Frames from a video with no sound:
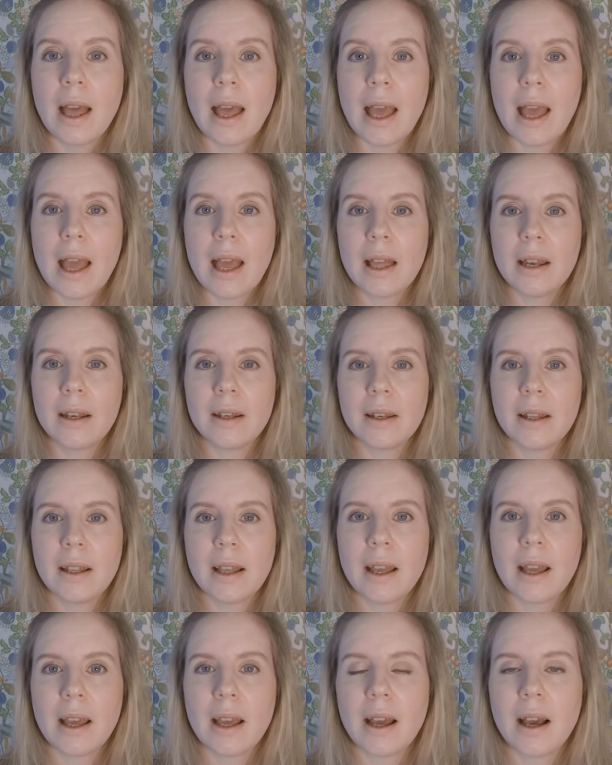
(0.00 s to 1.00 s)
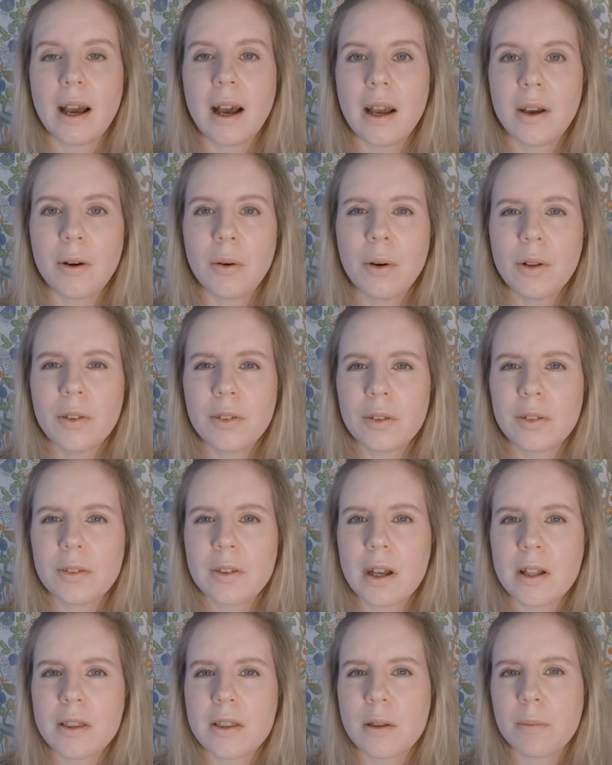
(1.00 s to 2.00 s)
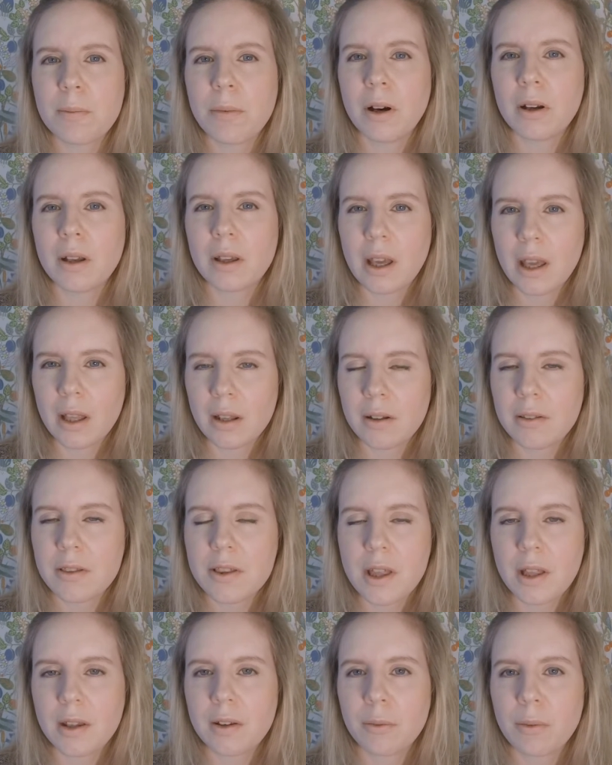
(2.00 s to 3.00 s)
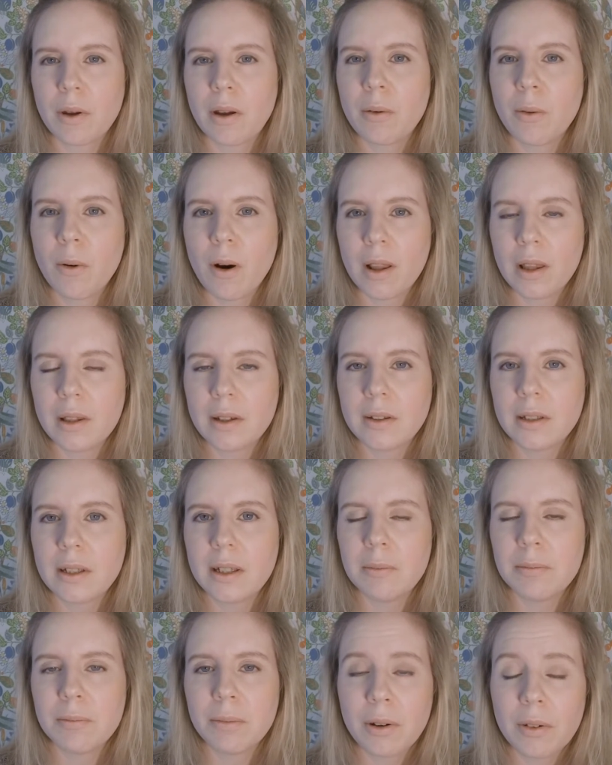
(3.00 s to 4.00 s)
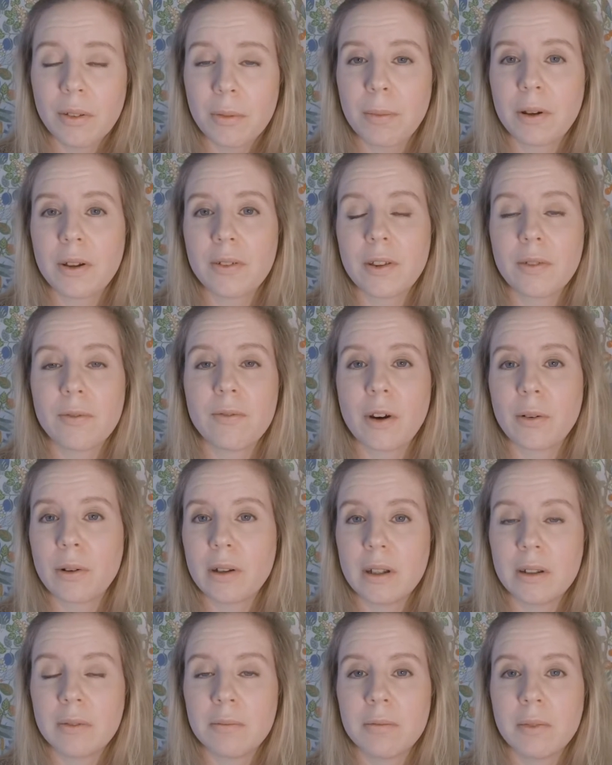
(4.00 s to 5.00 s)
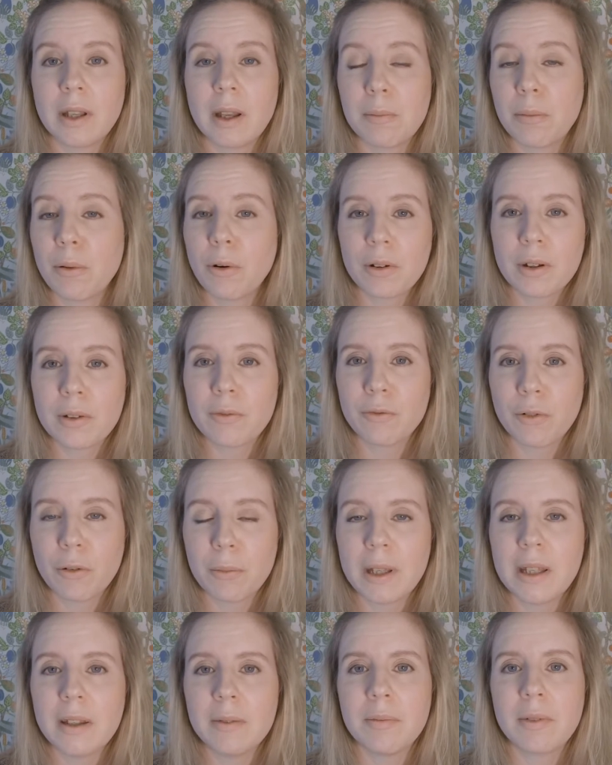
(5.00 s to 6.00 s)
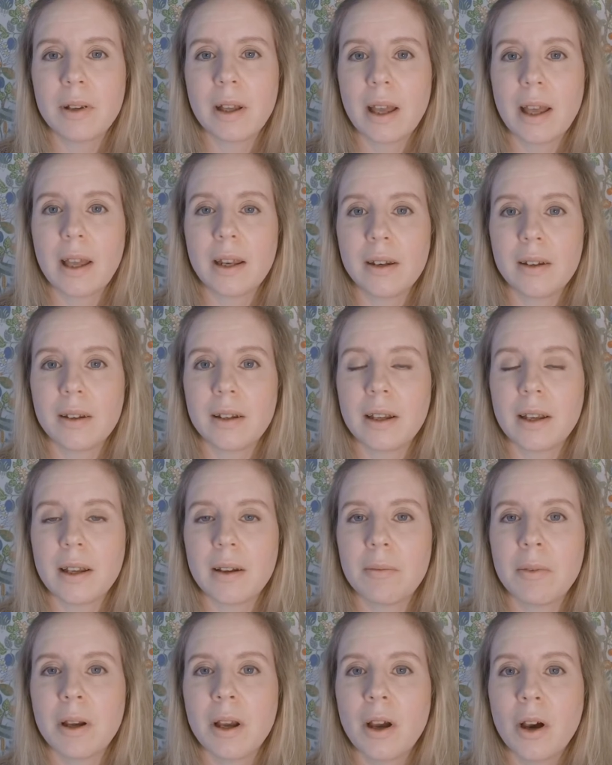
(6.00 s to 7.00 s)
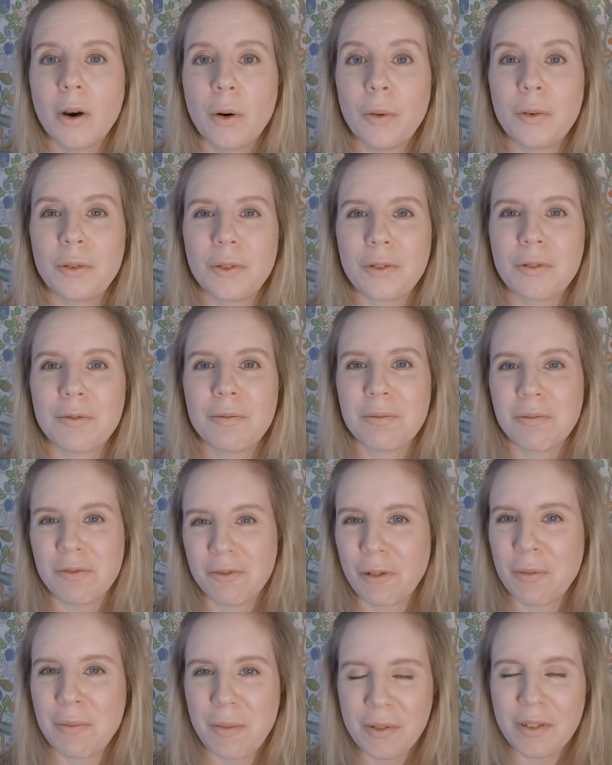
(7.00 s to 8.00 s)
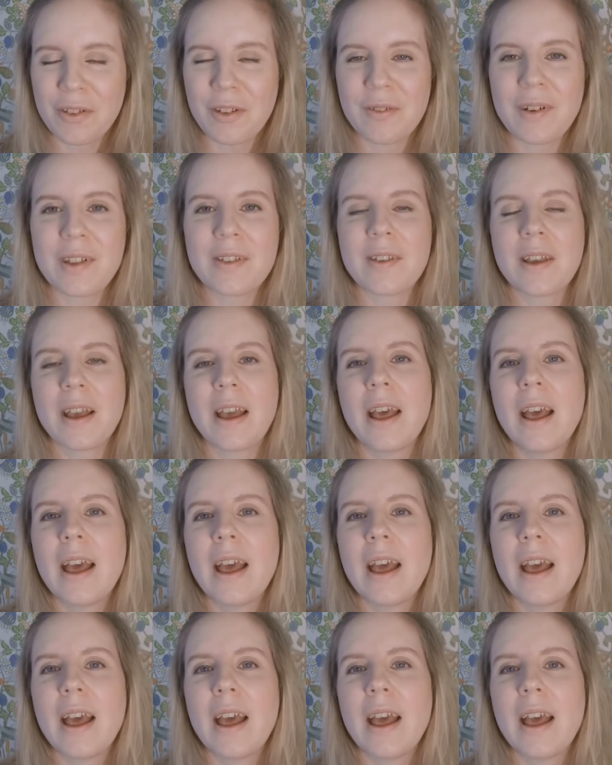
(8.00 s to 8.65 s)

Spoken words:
And I also touch upon gender equality, both because it's very important for me and also for most of us.